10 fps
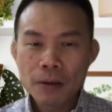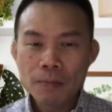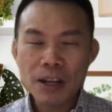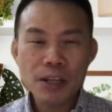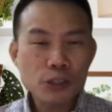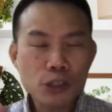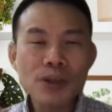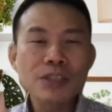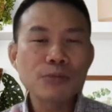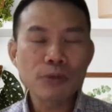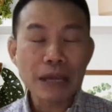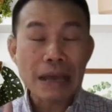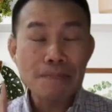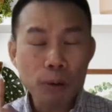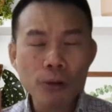But it is always
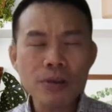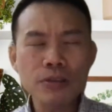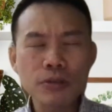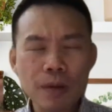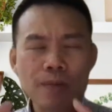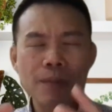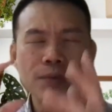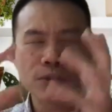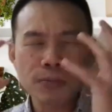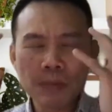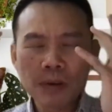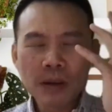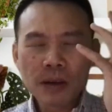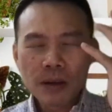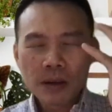important to remember
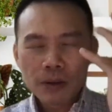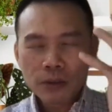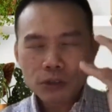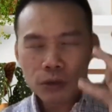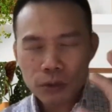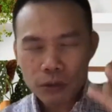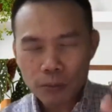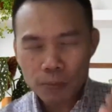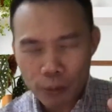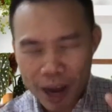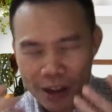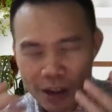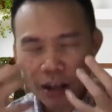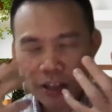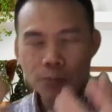to bring
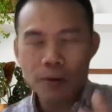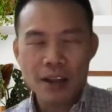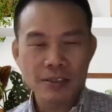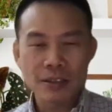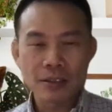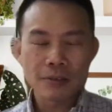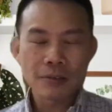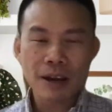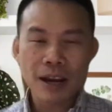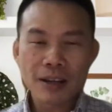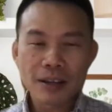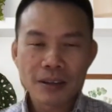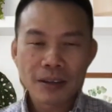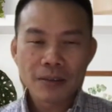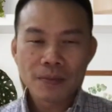God's presence, right?
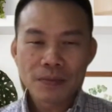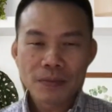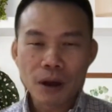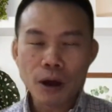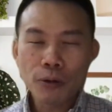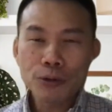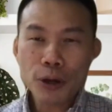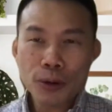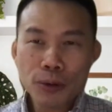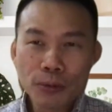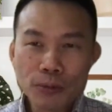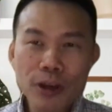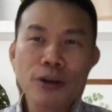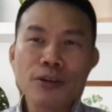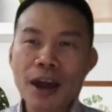Although
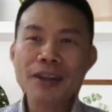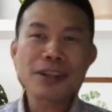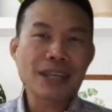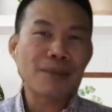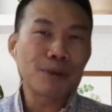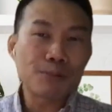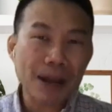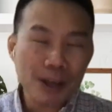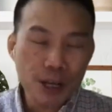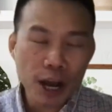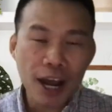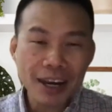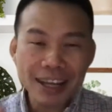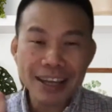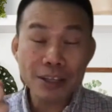we're not in the temple, but God
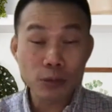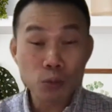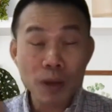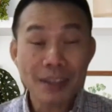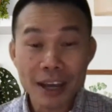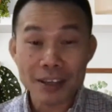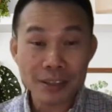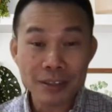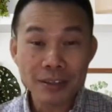is with us.